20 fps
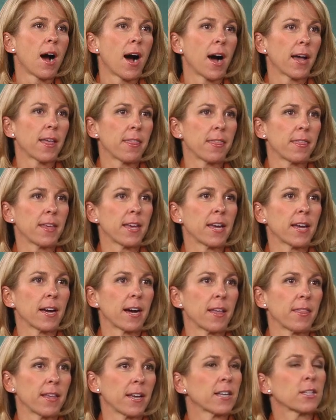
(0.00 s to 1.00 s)
I think
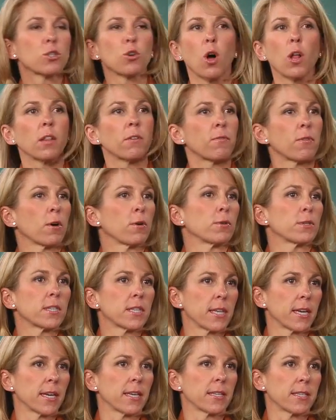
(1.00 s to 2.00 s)
it's all of those
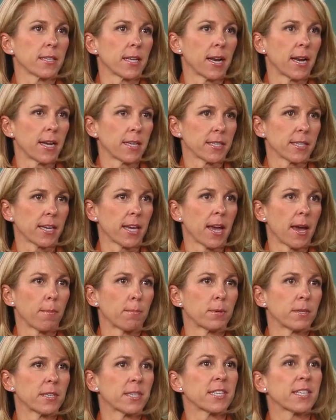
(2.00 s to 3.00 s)
things that has
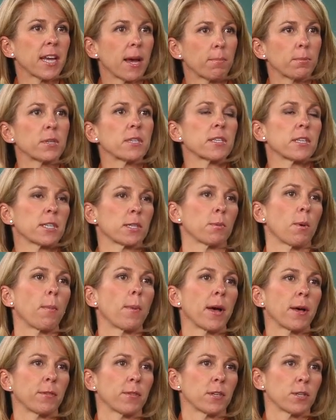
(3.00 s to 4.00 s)
kept skepticism
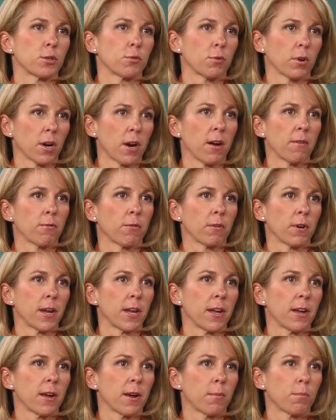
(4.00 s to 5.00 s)
about this
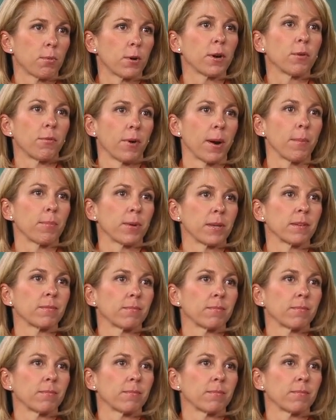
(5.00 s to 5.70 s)
recovery pretty rampant.